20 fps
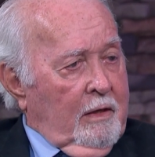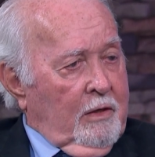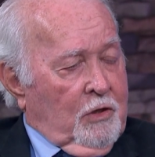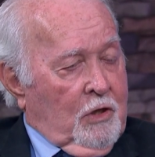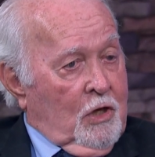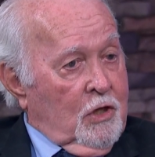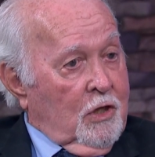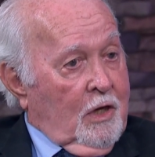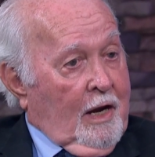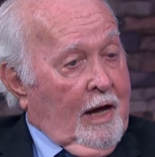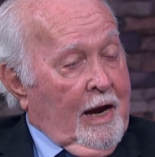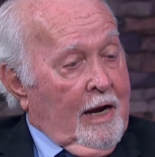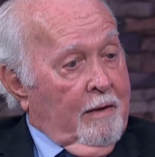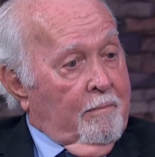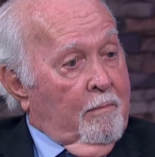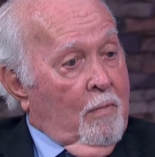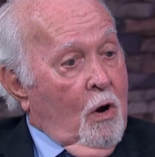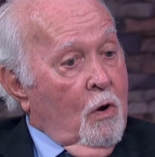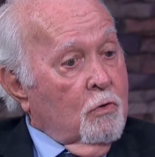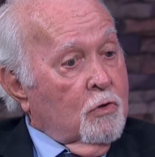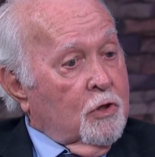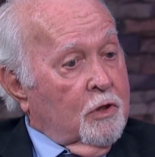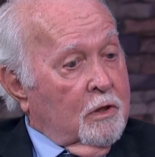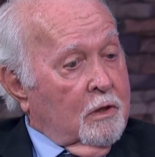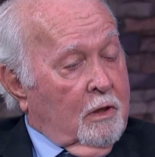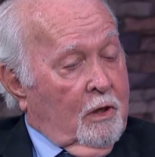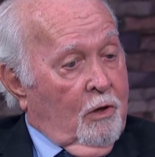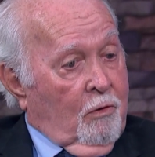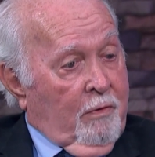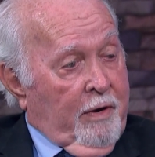just like
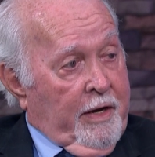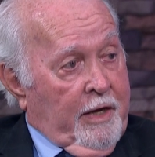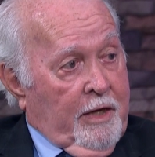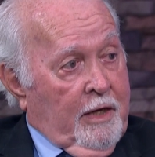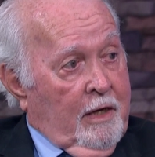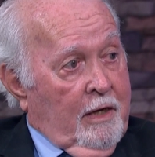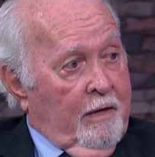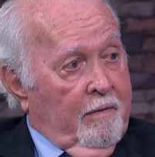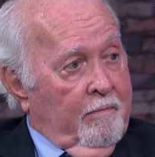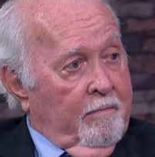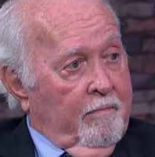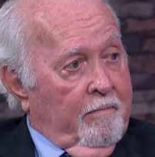most curricula,